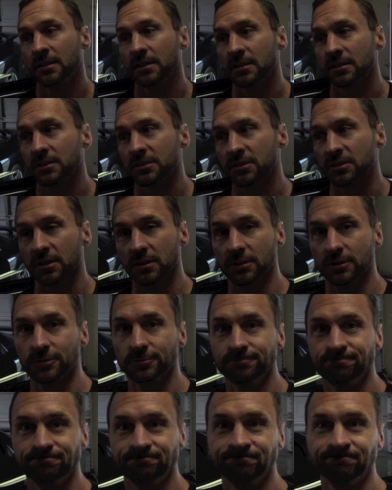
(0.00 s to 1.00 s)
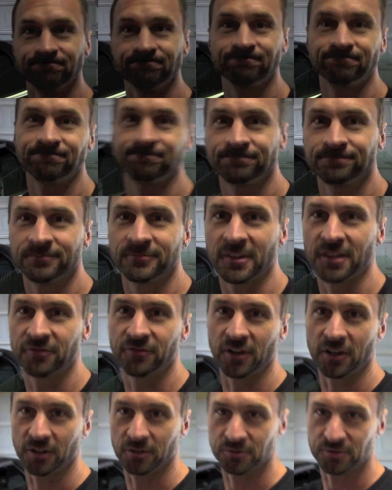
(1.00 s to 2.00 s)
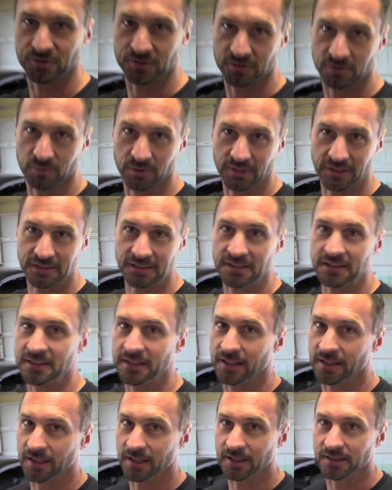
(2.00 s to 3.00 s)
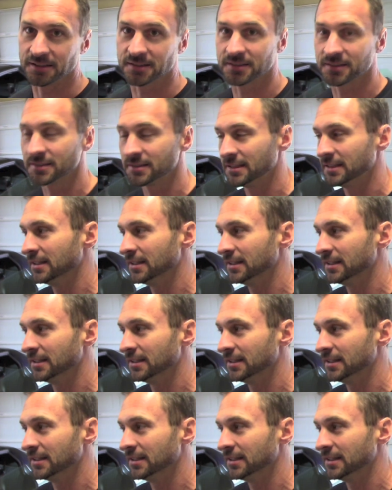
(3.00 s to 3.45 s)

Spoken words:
So they followed suit when they did the LS.